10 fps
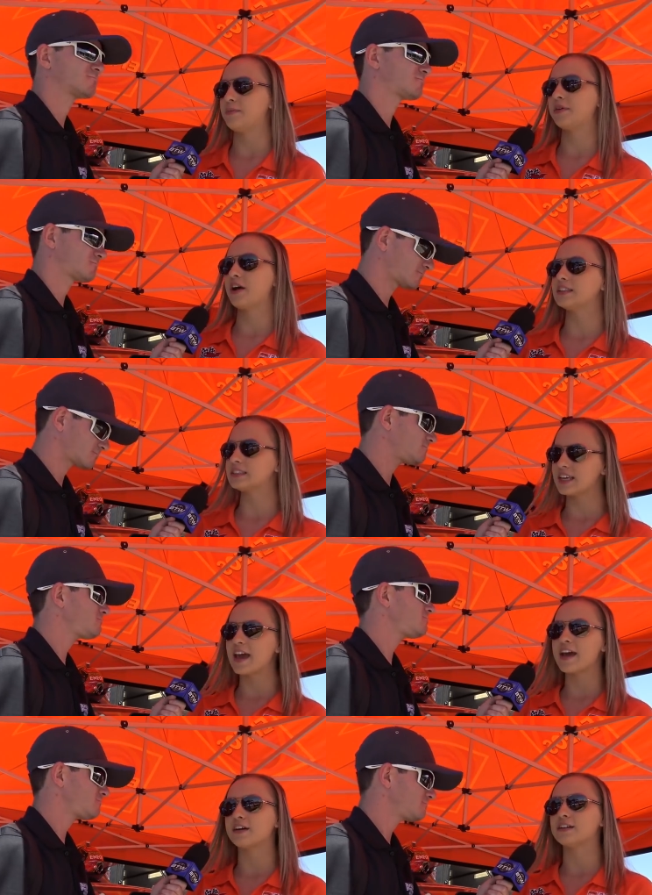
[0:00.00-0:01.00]
Speaker 1: we put it on
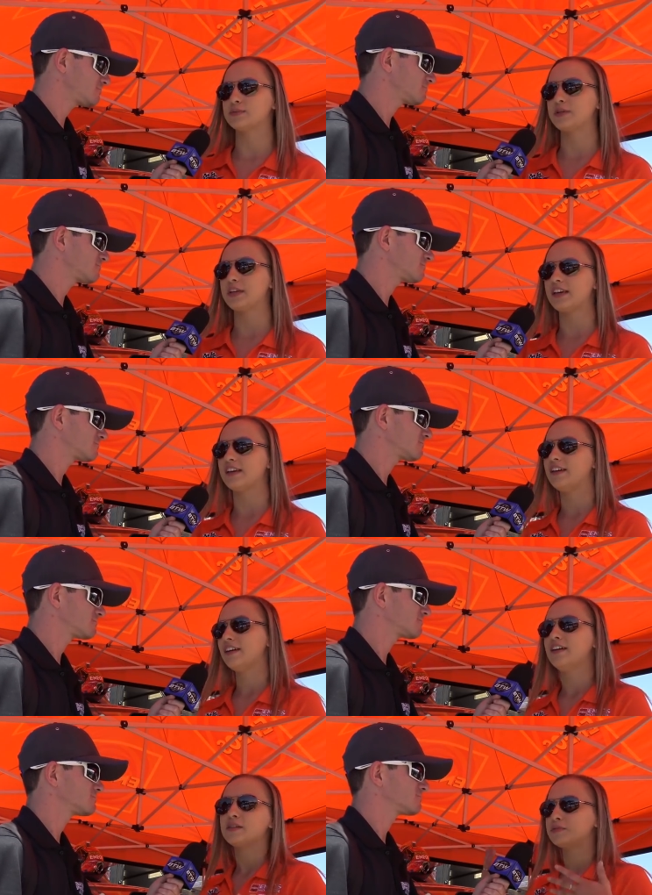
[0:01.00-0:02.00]
scales, we
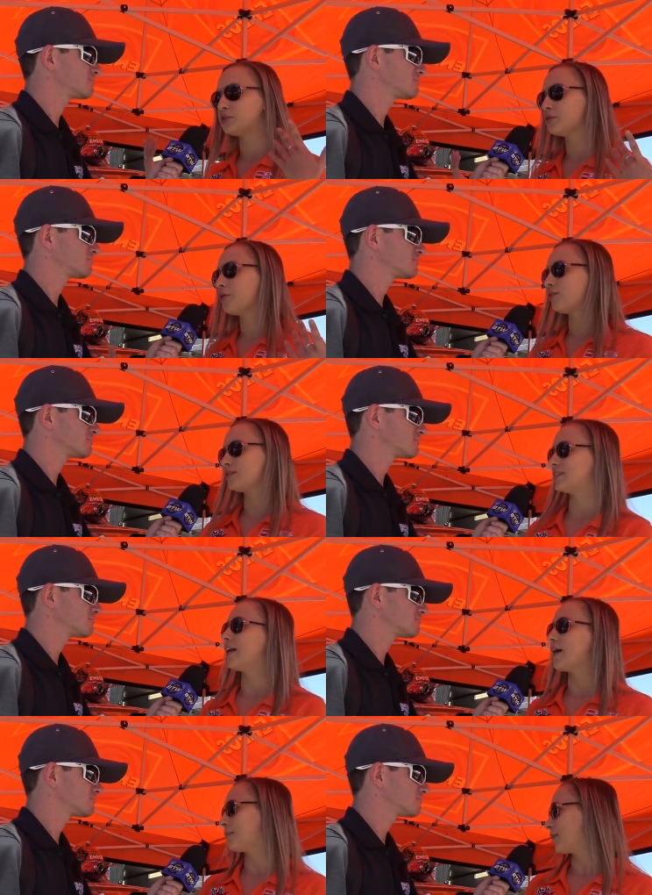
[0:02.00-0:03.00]
do the whole
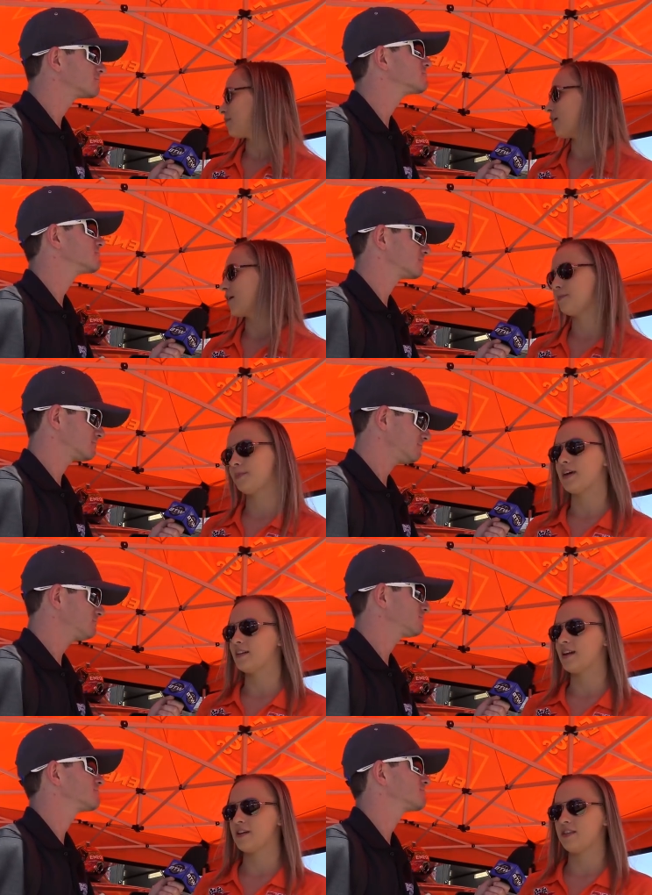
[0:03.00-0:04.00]
setup of our pit and
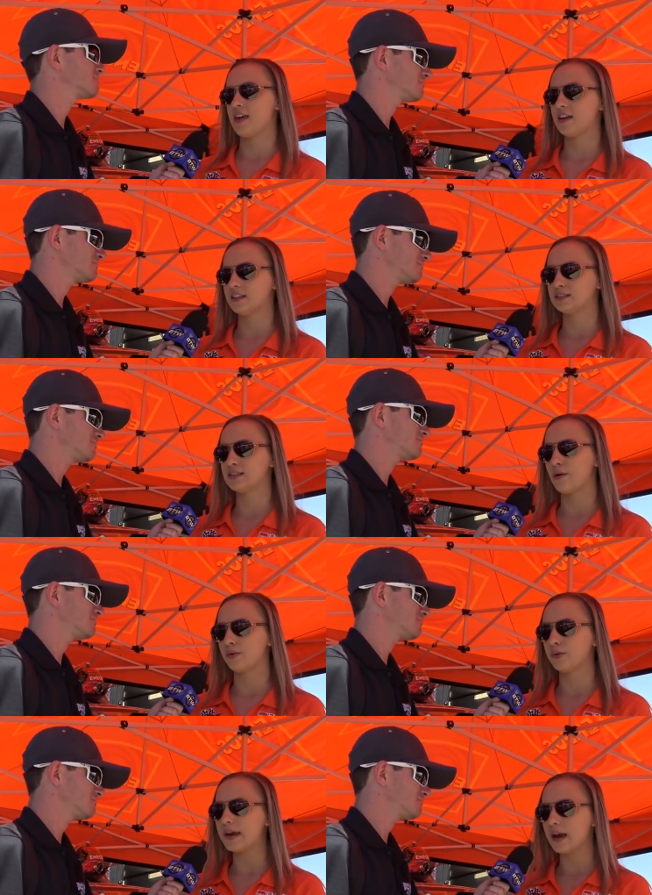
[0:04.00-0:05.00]
everything. And so
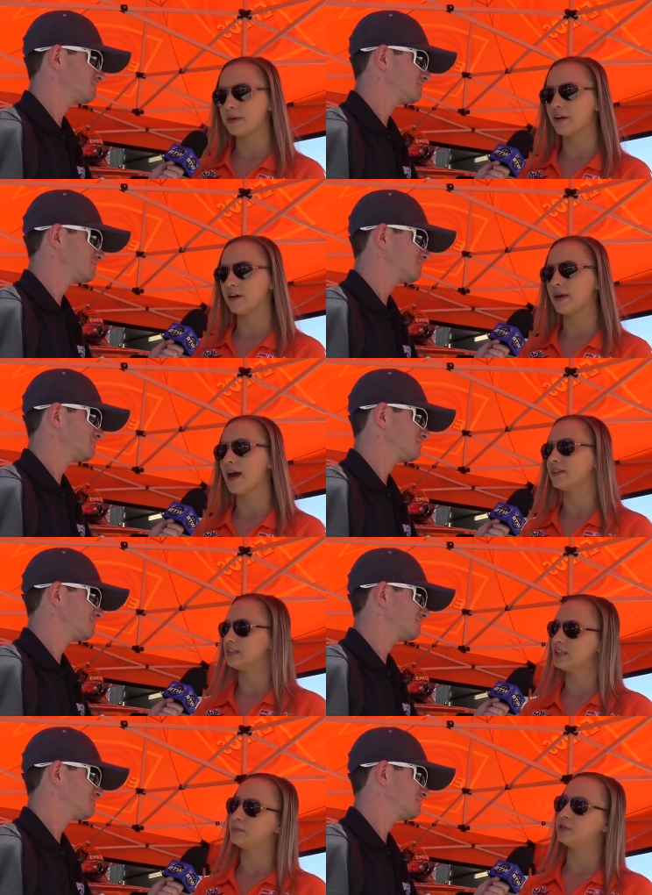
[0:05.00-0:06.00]
when we come here and we have a
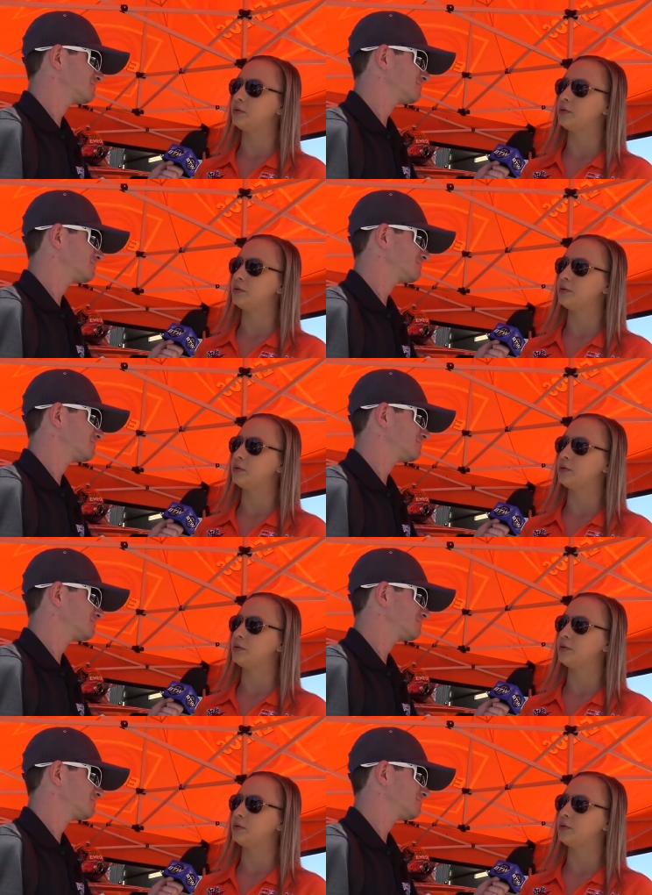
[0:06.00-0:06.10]
team